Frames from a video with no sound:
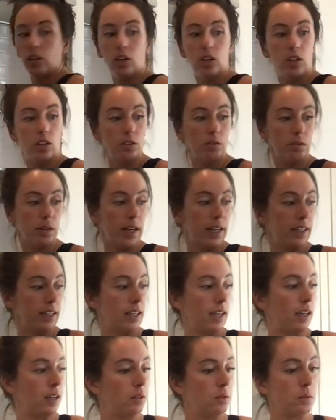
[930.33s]
all right
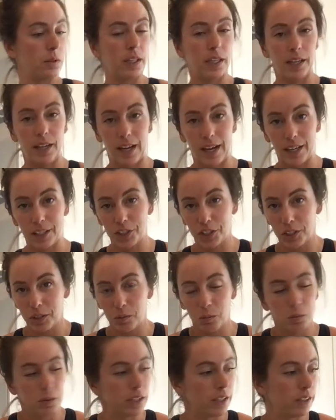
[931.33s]
now when I actually
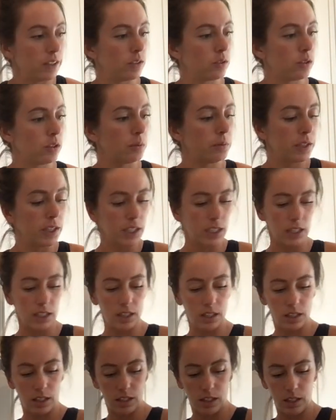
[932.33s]
wouldn't normally.